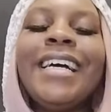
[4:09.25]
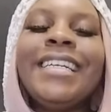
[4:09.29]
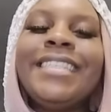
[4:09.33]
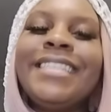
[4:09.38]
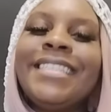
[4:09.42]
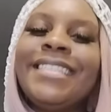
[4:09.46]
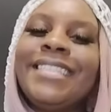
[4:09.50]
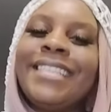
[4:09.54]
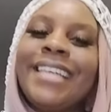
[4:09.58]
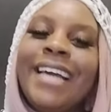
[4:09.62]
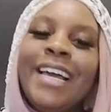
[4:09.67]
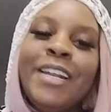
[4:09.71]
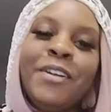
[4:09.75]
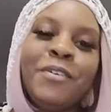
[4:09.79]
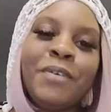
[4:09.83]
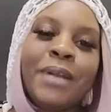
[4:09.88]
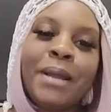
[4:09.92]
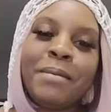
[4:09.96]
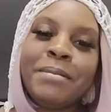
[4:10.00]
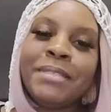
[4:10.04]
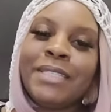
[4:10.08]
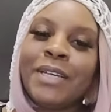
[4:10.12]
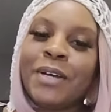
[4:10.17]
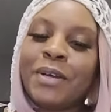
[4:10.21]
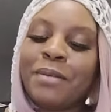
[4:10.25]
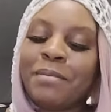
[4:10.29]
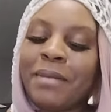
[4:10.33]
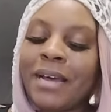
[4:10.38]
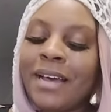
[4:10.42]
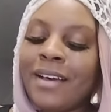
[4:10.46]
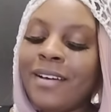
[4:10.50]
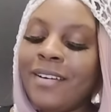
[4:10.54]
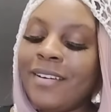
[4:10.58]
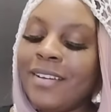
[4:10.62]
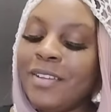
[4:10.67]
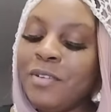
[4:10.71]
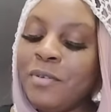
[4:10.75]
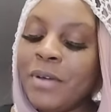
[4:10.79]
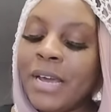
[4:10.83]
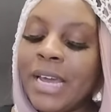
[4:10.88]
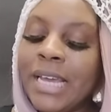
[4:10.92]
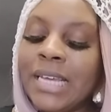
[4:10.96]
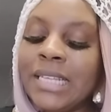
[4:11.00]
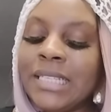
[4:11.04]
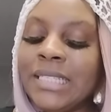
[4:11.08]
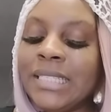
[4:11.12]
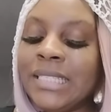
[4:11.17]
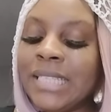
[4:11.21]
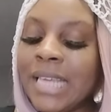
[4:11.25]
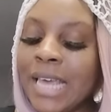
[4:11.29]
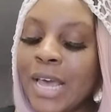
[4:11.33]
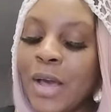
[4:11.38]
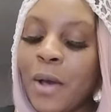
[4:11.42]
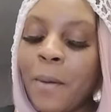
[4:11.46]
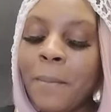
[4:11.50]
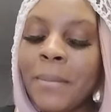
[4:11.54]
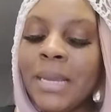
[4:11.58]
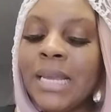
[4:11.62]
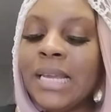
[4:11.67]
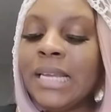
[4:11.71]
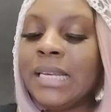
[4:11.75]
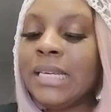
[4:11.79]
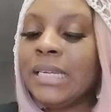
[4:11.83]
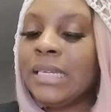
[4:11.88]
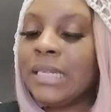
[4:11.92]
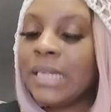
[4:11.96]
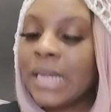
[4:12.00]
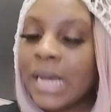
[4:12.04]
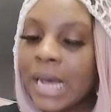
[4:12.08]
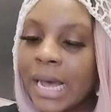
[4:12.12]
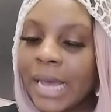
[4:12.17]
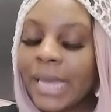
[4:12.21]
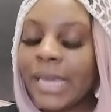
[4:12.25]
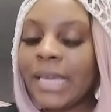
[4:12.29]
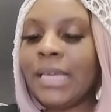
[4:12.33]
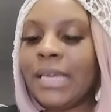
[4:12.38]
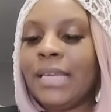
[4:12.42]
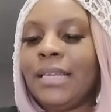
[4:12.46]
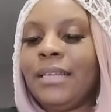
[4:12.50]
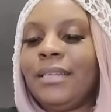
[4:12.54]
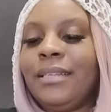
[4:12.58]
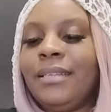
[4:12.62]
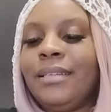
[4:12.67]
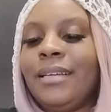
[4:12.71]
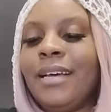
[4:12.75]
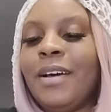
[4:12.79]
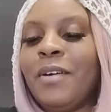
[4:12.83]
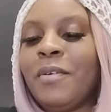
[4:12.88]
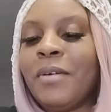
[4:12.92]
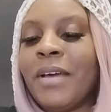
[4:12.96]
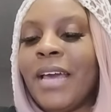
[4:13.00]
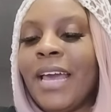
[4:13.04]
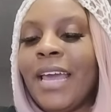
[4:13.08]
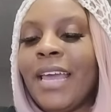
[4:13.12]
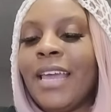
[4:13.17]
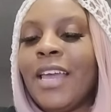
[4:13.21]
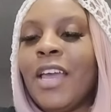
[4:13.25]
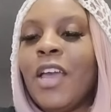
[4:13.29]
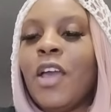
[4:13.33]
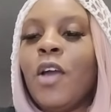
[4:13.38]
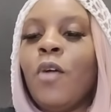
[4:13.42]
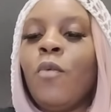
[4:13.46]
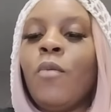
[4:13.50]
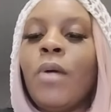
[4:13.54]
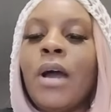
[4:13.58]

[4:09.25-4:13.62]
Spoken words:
just say? I know what I be talking about. You can't tell me nothing. Okay?